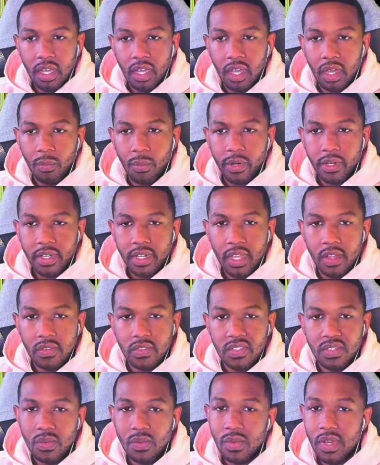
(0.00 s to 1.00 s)
Uh, we're down
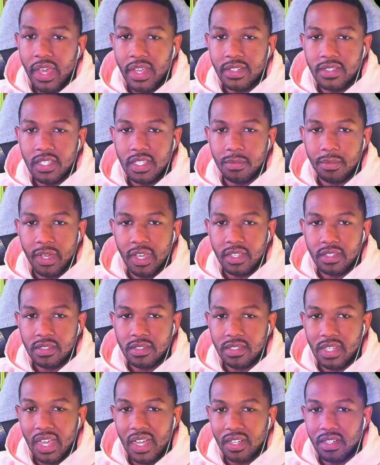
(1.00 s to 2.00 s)
to 19
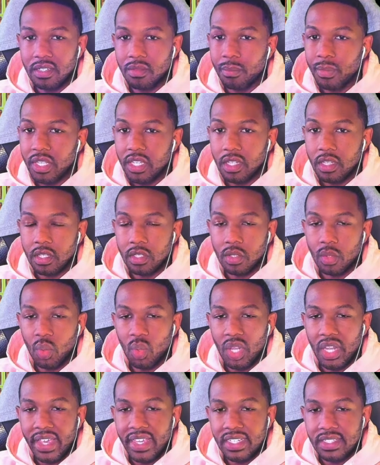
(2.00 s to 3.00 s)
monsters. I could be a little
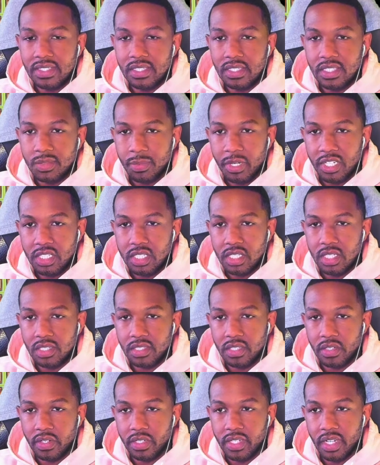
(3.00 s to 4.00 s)
light, especially
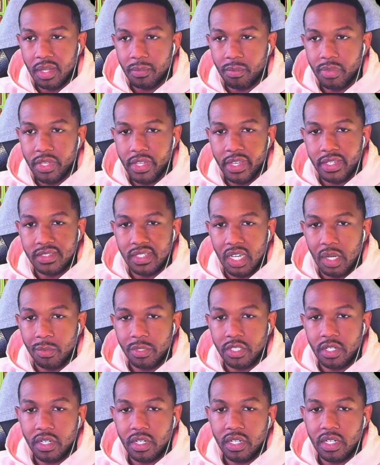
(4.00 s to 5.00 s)
considering that I'm playing
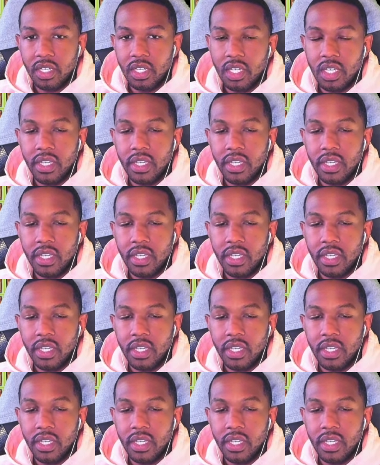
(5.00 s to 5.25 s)
Cyberjar.